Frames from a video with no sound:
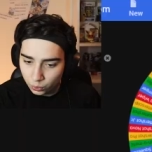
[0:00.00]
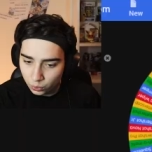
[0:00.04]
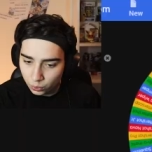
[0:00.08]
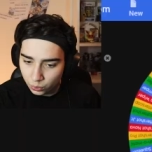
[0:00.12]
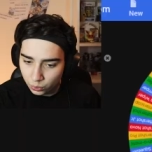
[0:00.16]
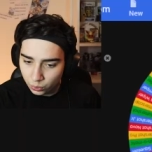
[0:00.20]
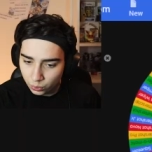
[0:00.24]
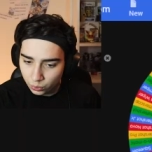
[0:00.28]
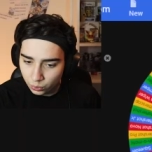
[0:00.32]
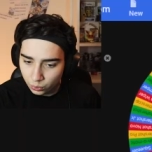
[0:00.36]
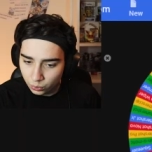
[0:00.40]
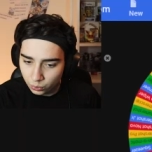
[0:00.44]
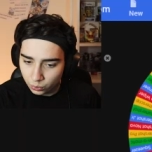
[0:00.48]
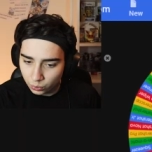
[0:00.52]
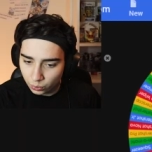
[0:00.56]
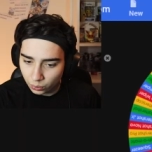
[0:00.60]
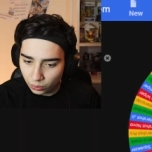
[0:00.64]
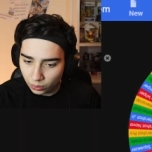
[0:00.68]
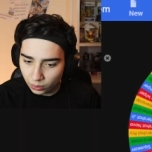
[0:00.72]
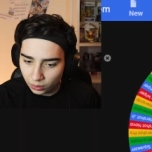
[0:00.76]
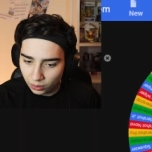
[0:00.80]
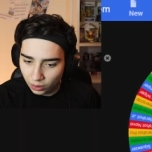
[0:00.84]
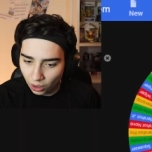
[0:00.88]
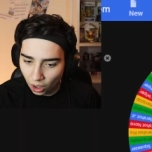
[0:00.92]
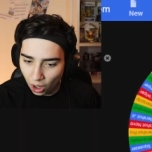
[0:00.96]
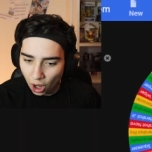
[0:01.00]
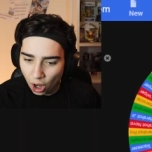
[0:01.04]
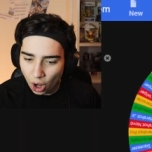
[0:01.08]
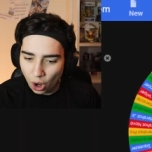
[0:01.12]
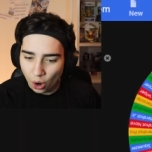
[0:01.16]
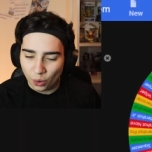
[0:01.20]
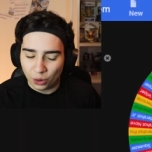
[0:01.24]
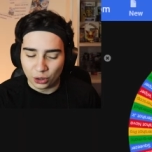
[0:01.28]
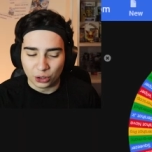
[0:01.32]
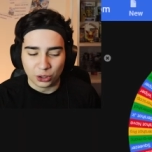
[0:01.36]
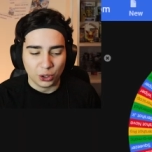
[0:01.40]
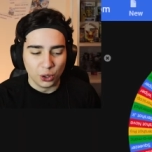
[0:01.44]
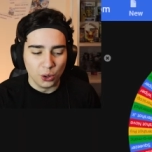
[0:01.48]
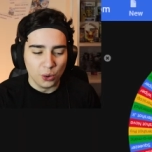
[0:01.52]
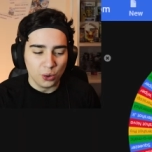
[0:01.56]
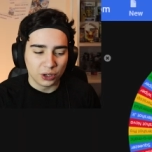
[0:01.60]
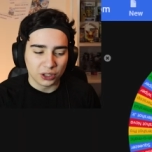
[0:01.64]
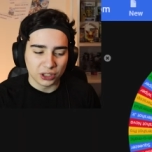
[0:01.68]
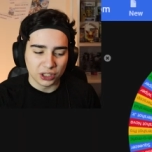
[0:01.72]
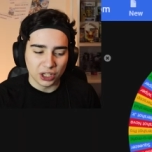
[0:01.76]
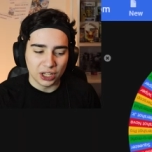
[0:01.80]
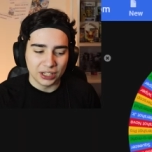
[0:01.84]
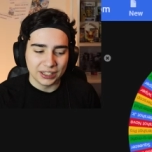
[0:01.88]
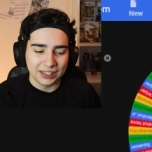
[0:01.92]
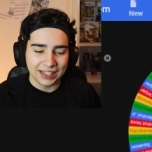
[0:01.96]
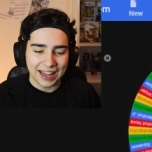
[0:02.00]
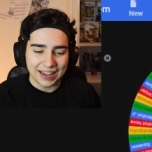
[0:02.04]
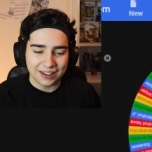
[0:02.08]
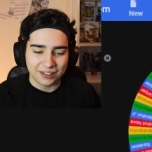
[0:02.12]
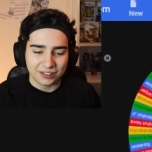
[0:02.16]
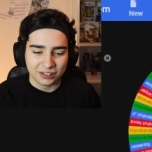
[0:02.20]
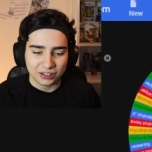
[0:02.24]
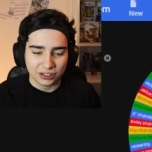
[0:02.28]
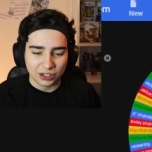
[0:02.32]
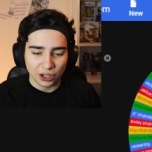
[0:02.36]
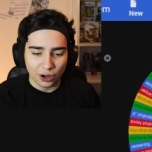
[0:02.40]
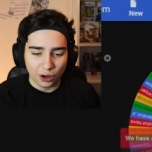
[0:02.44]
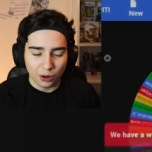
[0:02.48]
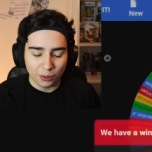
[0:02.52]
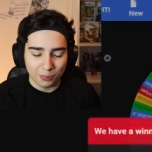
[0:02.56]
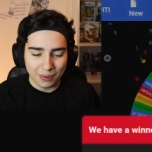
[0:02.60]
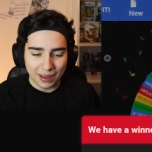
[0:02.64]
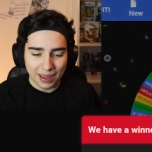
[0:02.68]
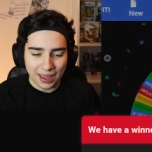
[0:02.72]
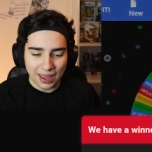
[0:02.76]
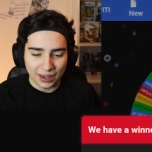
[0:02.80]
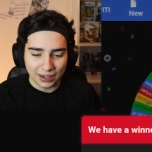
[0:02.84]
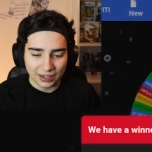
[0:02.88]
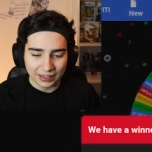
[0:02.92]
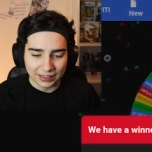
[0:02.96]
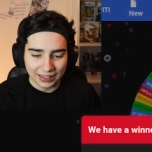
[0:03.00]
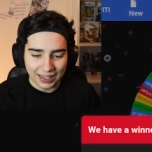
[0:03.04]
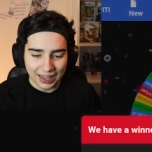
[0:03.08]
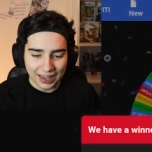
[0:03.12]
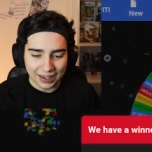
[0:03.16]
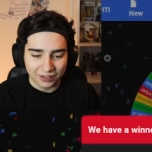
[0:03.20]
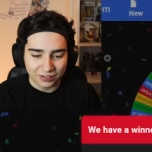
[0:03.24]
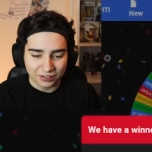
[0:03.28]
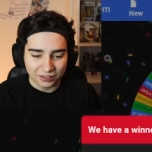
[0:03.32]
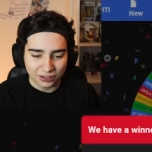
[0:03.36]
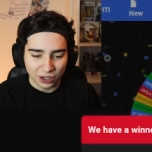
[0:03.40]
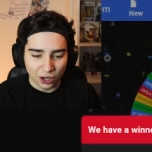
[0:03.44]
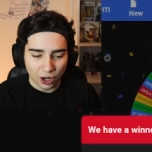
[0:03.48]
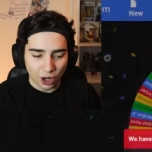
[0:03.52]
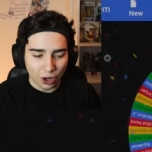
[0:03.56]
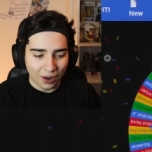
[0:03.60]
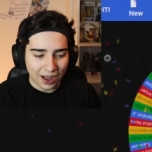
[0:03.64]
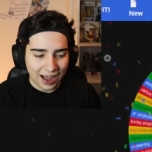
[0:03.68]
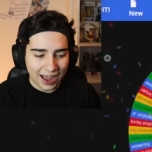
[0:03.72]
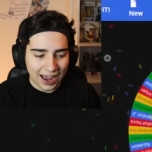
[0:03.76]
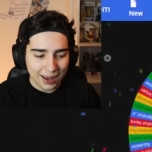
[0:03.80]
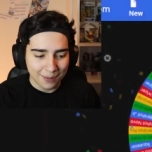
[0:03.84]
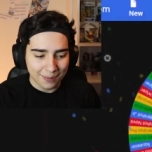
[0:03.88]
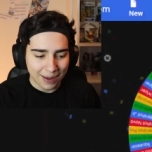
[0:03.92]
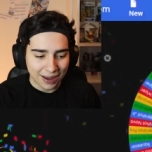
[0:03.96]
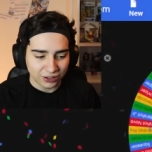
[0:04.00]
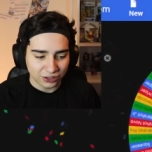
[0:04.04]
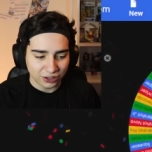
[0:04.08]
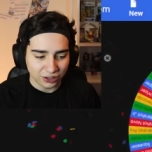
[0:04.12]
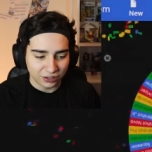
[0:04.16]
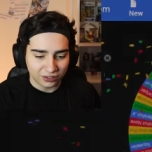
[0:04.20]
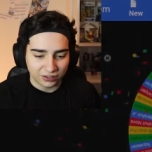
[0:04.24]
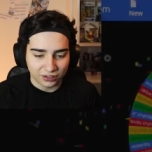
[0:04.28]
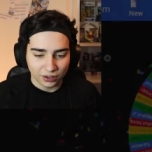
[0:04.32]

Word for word: Ooh. Oh, Googla, let's go, man. Let's go. I am actually